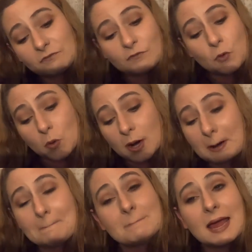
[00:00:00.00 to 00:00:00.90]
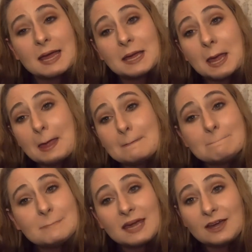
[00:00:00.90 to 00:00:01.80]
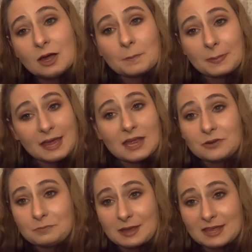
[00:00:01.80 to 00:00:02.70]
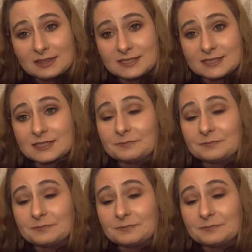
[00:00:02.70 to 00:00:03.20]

for my makeup and myths.